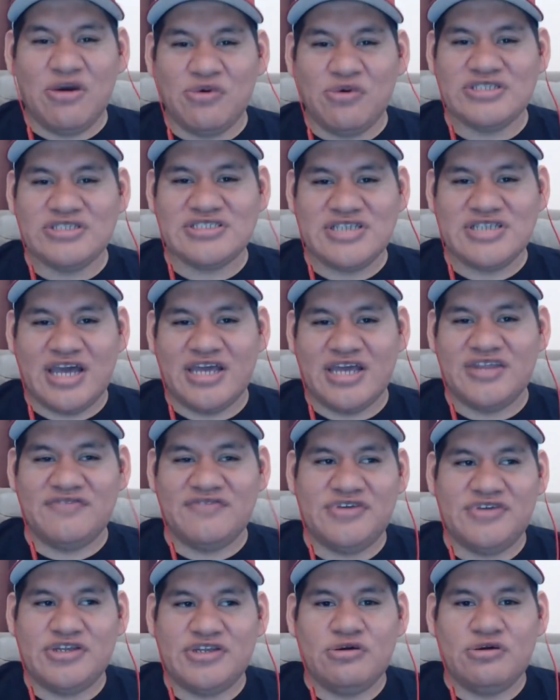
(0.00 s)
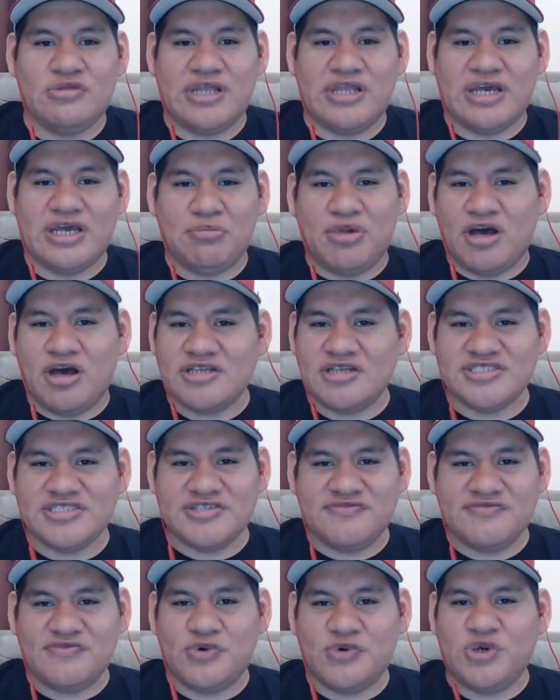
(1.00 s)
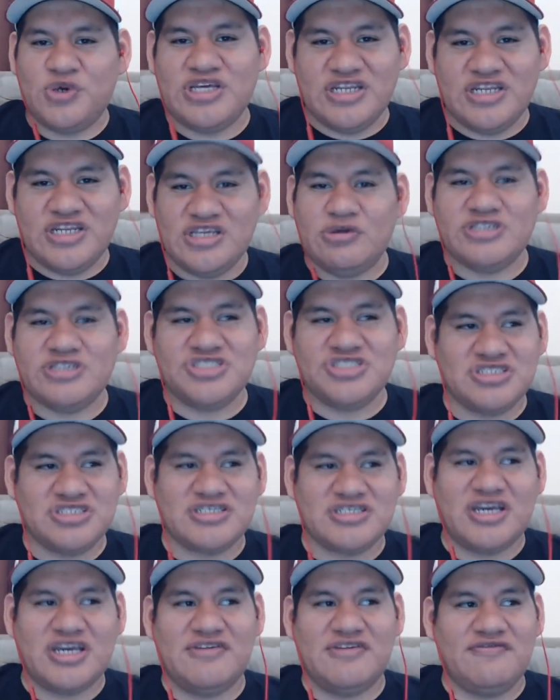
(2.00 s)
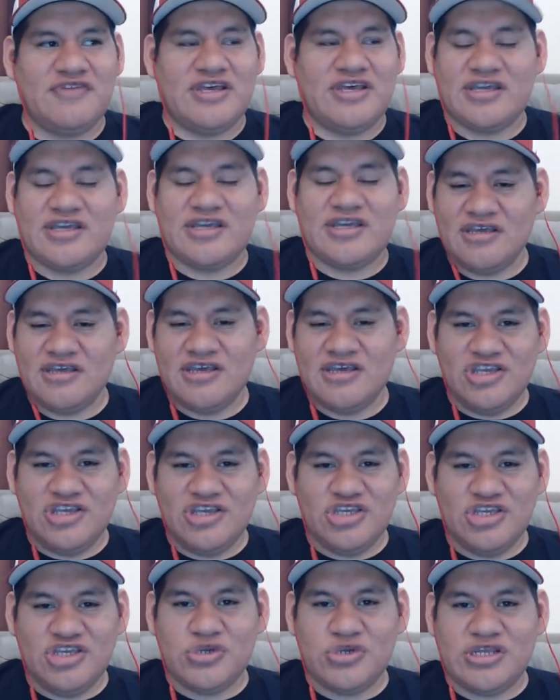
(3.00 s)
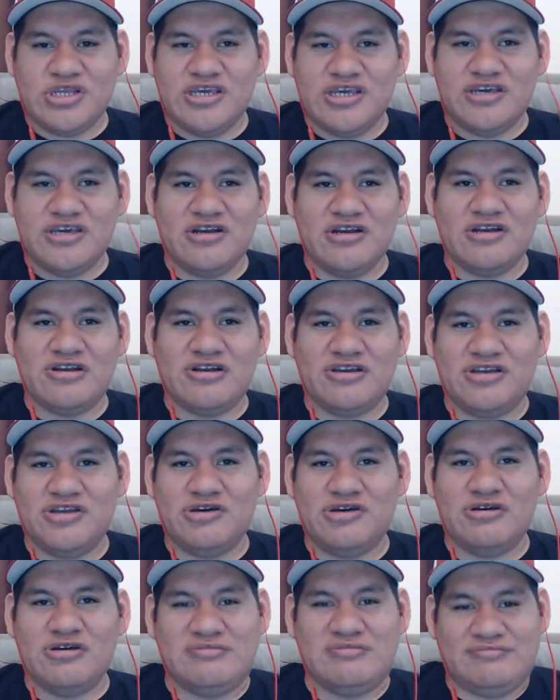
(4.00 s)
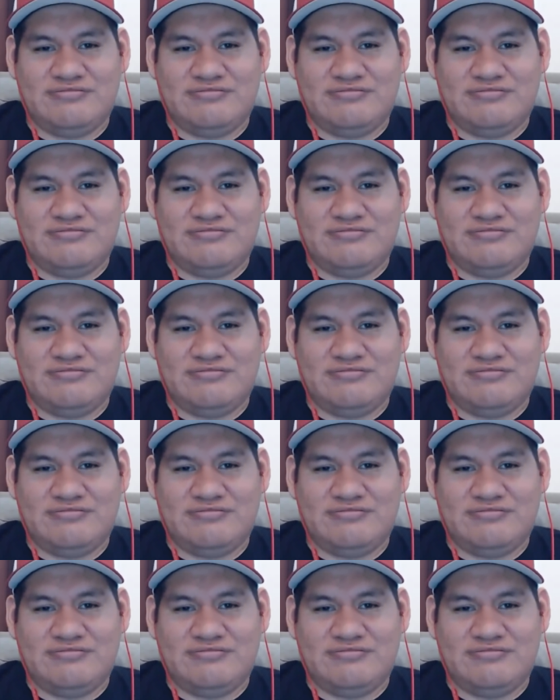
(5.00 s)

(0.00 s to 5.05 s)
one's kind of, like a positive one anyways, just kind of like you would hear, so